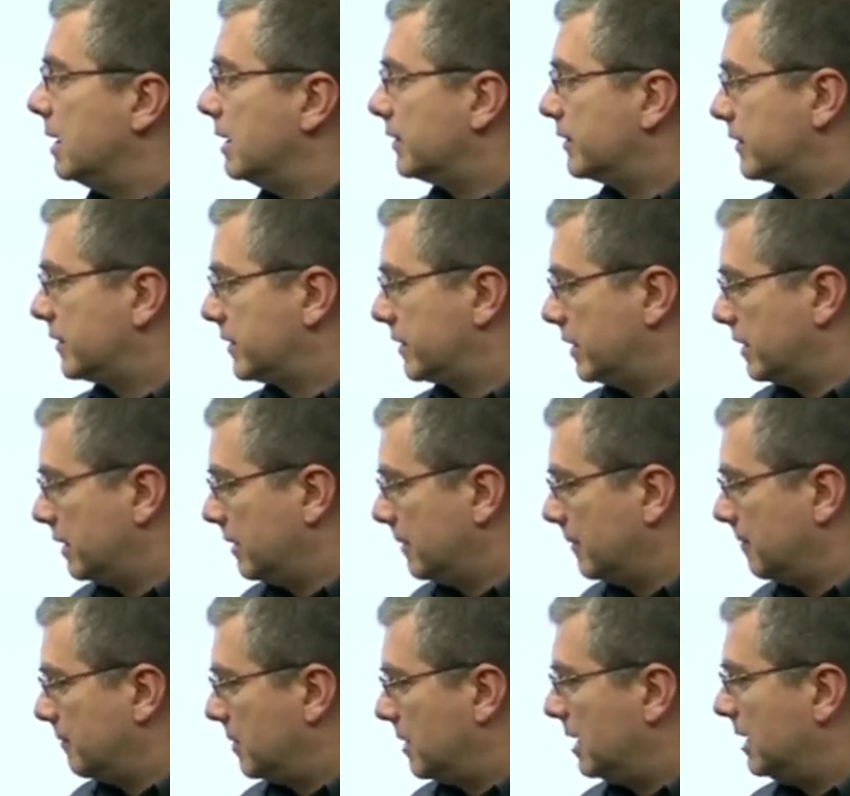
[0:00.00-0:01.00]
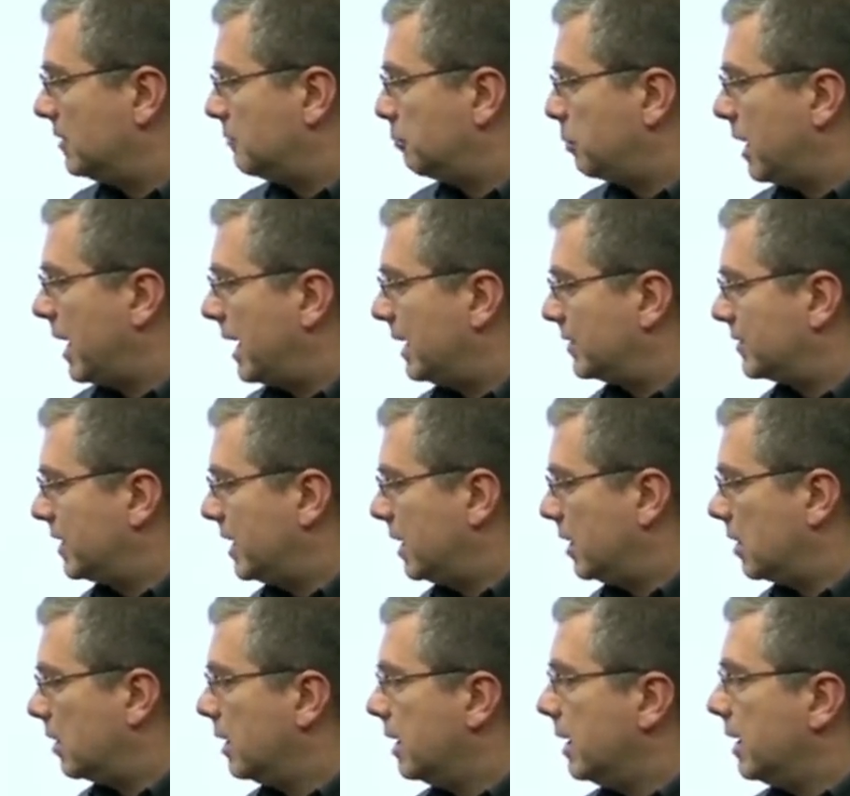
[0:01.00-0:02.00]
take a look at
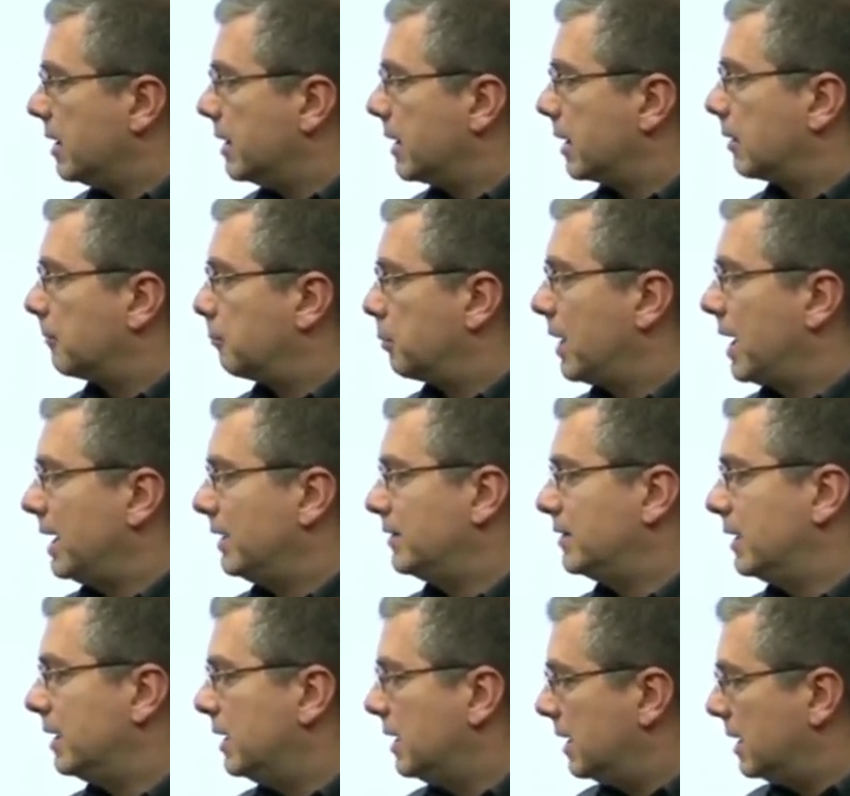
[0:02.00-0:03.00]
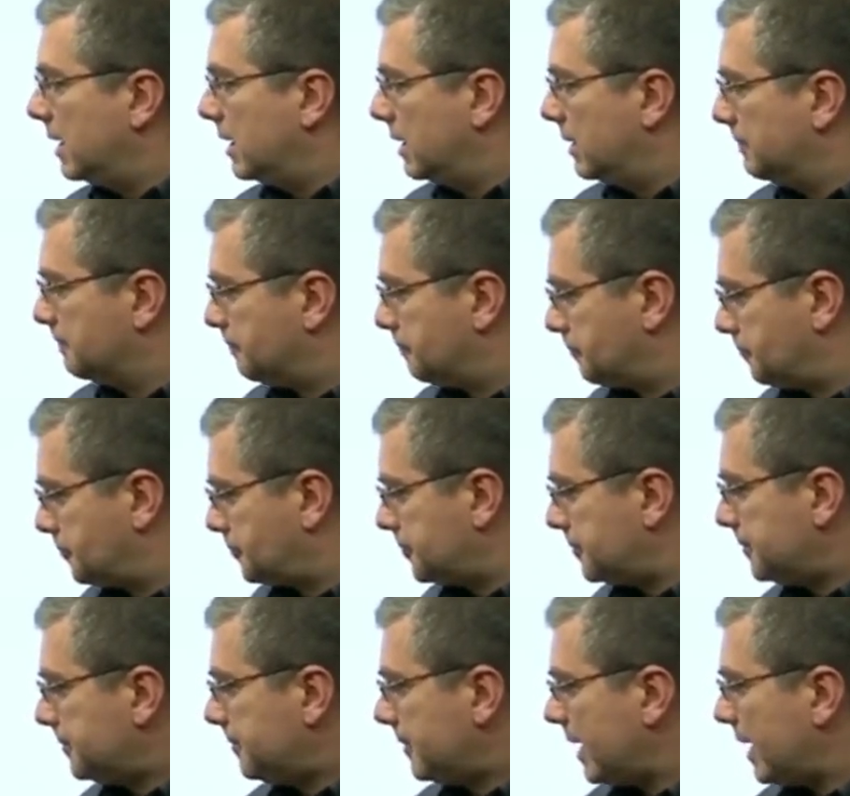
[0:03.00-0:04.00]
this plant here. They are
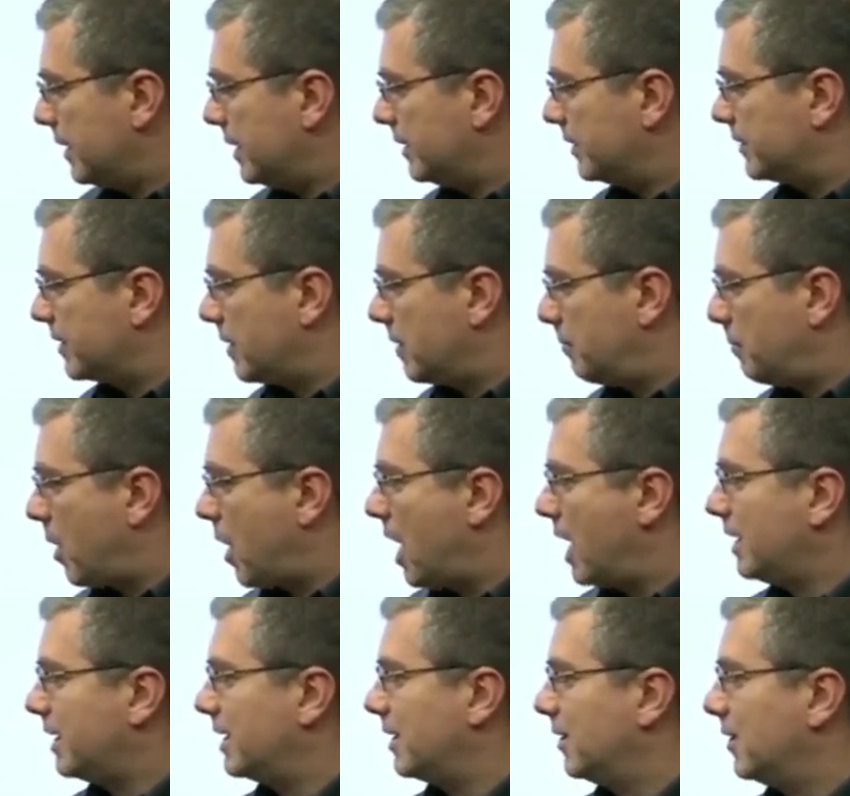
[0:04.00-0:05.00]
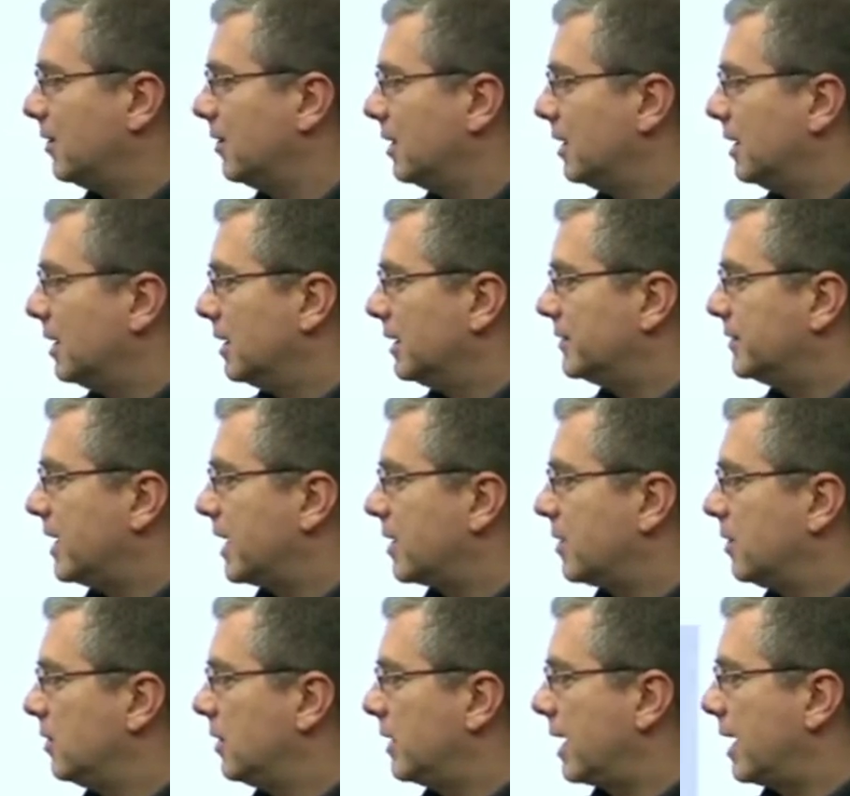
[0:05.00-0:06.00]
planted this
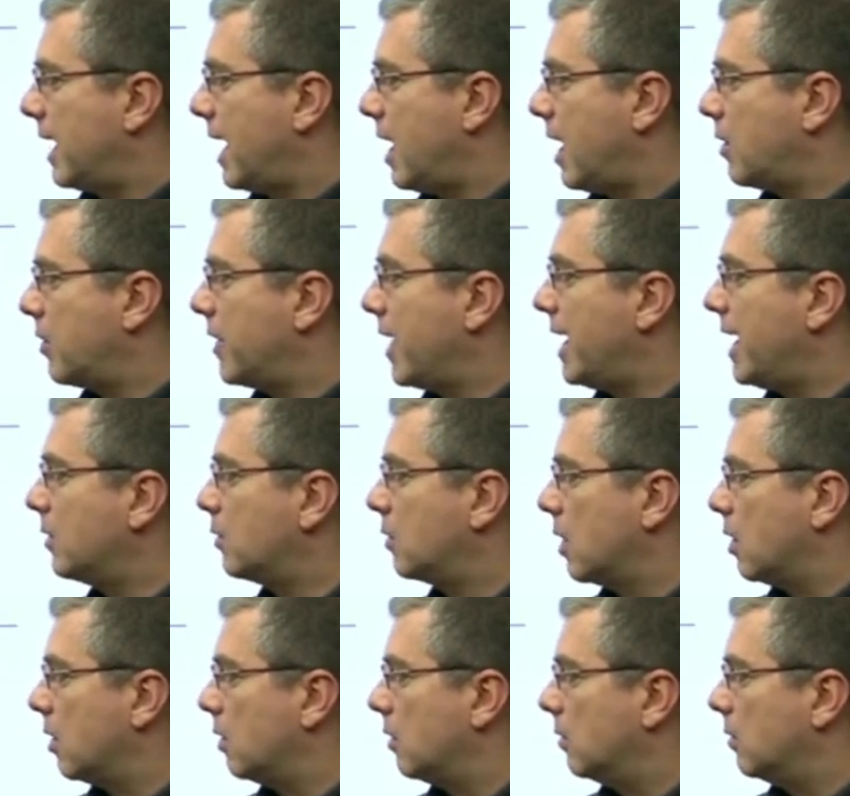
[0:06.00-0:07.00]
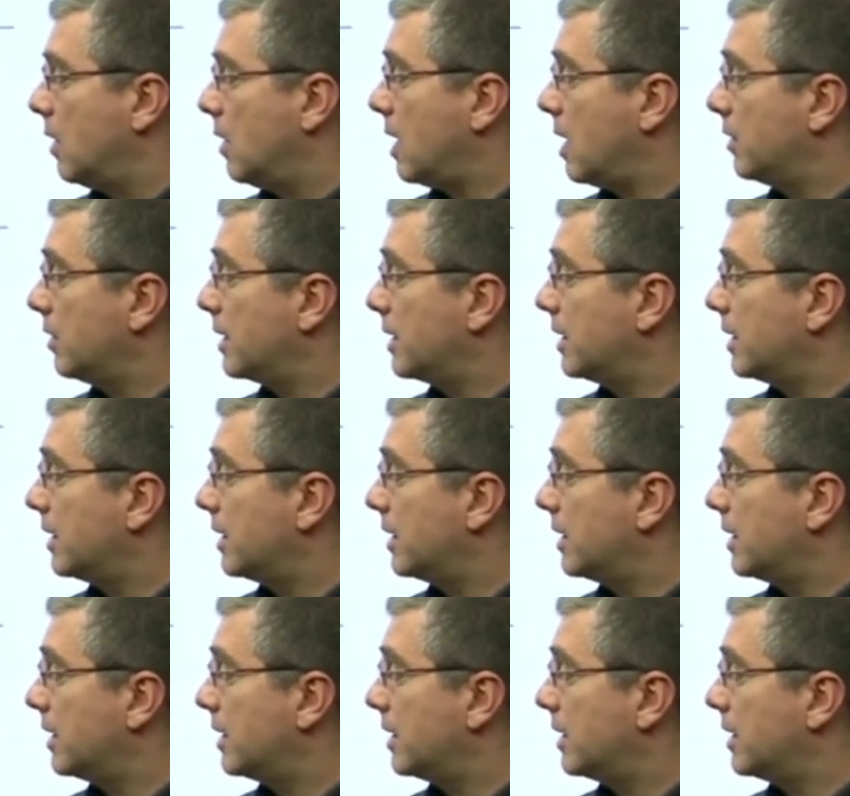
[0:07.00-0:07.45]
pot here. Let's take a look.